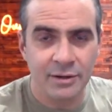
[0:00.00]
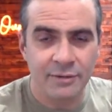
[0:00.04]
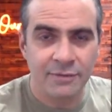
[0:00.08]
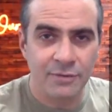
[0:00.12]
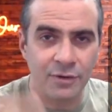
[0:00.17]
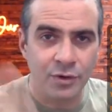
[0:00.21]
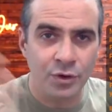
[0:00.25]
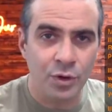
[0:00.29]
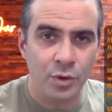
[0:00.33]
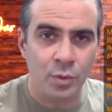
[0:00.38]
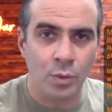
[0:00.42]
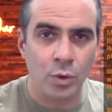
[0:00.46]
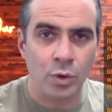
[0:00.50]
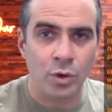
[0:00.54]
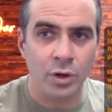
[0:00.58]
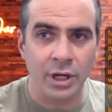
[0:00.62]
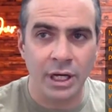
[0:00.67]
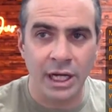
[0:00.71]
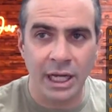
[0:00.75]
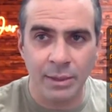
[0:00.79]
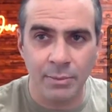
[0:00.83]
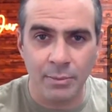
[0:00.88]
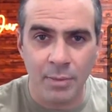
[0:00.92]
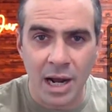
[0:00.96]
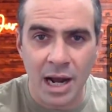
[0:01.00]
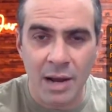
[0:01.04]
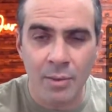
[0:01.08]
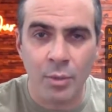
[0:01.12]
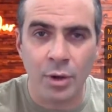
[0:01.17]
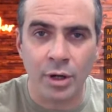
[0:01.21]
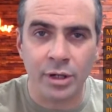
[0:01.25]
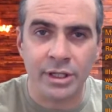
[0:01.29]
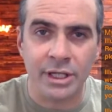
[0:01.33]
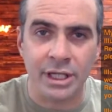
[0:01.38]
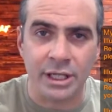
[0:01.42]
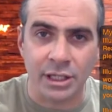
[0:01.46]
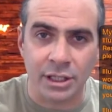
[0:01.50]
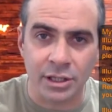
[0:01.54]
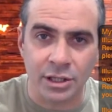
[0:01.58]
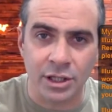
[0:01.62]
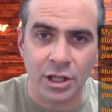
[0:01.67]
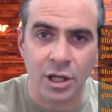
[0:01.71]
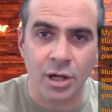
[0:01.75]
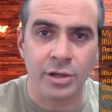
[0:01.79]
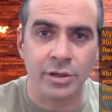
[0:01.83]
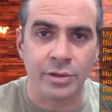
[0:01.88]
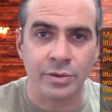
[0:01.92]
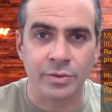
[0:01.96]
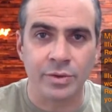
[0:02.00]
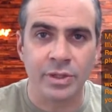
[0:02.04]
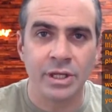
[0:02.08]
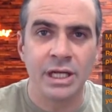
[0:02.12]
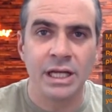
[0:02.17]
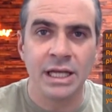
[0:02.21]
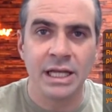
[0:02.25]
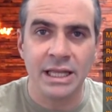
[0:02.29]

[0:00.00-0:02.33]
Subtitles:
Furthermore, in my market alone,